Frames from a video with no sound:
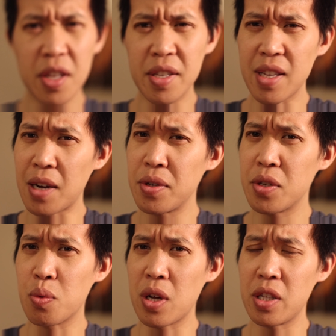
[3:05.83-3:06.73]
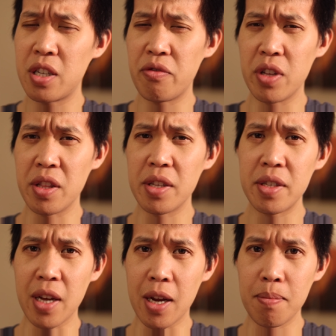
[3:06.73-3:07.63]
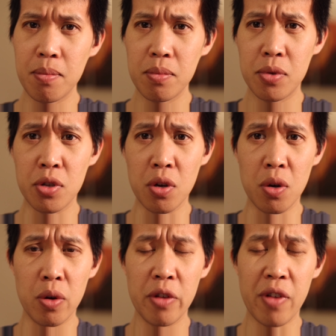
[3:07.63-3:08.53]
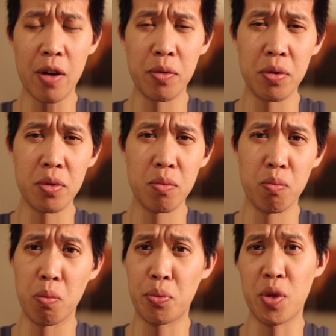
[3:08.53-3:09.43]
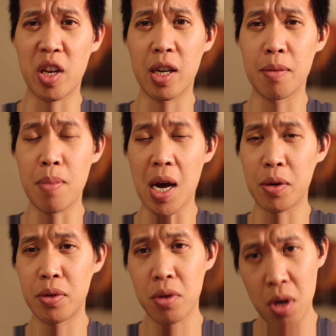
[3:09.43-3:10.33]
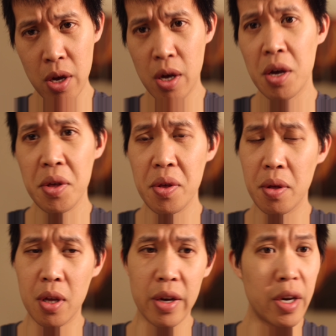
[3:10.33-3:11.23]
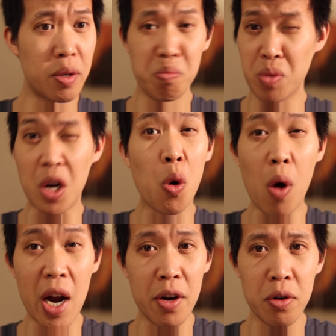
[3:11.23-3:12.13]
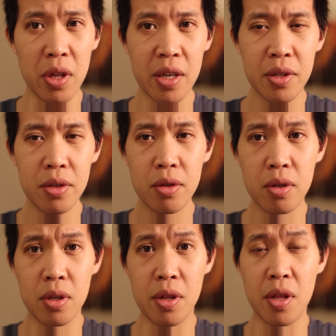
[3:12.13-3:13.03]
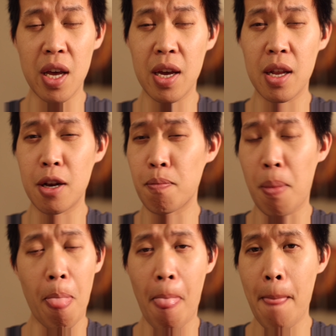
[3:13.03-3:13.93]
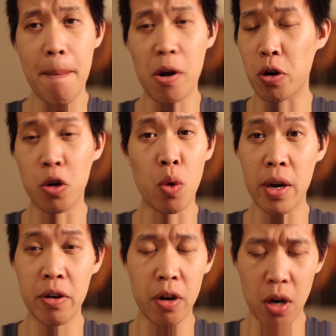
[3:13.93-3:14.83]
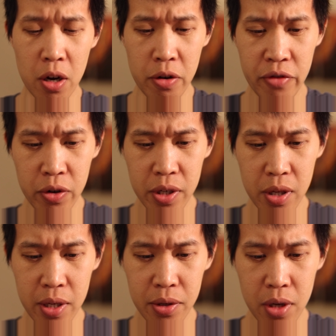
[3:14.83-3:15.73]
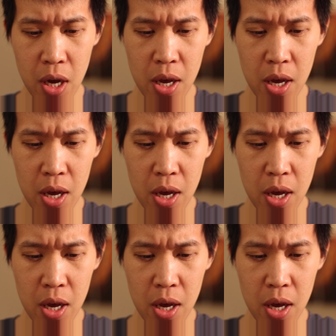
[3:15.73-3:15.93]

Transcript: The sound is relatively the same, so if I were thinking about a quieter lens or a quieter autofocus lens,